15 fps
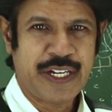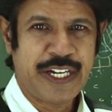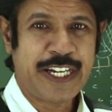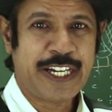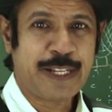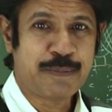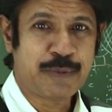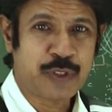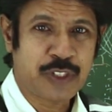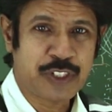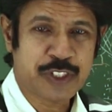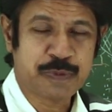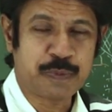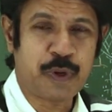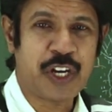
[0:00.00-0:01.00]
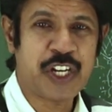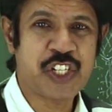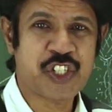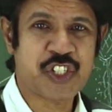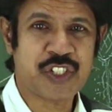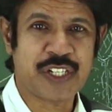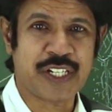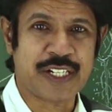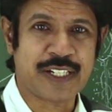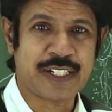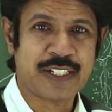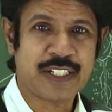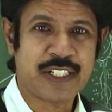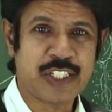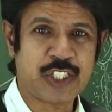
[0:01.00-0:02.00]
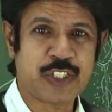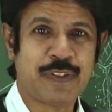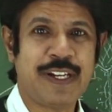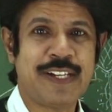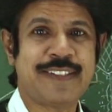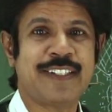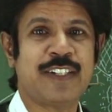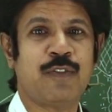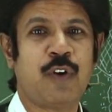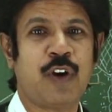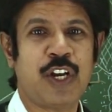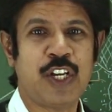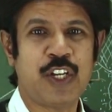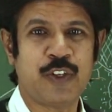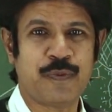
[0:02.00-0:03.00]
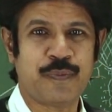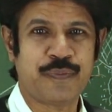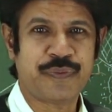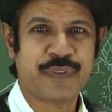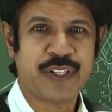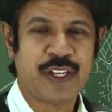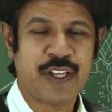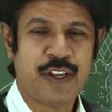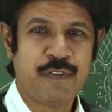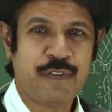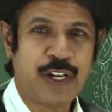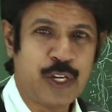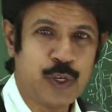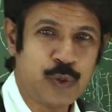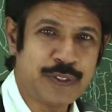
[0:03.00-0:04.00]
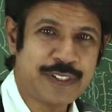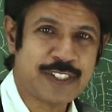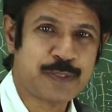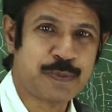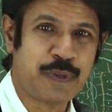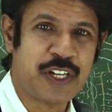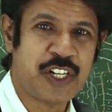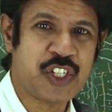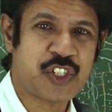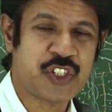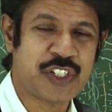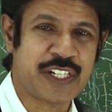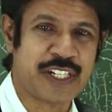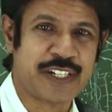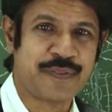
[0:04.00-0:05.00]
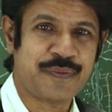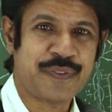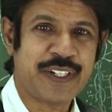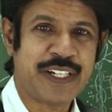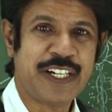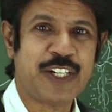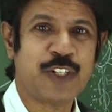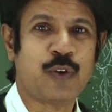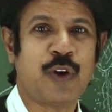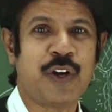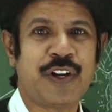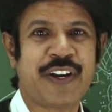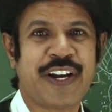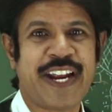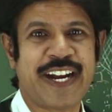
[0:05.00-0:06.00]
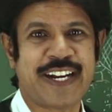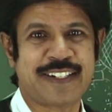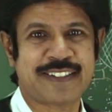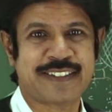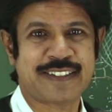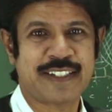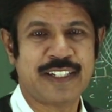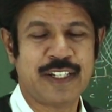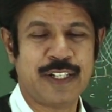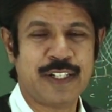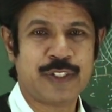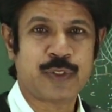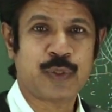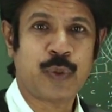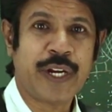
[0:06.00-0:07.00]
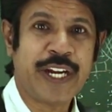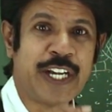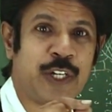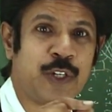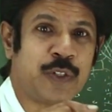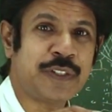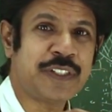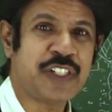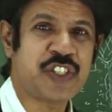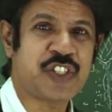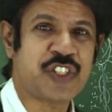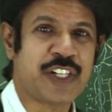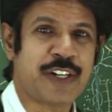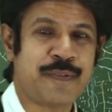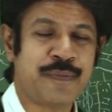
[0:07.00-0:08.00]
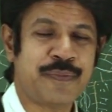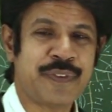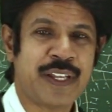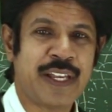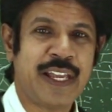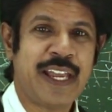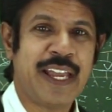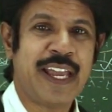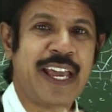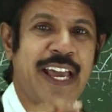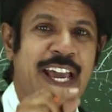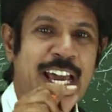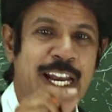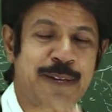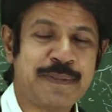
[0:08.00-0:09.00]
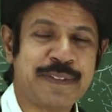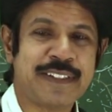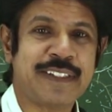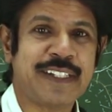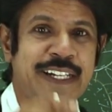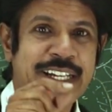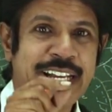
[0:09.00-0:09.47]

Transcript: It absorbs moisture, swells in volume. When loses moisture, it contracts. So endothecium helps in the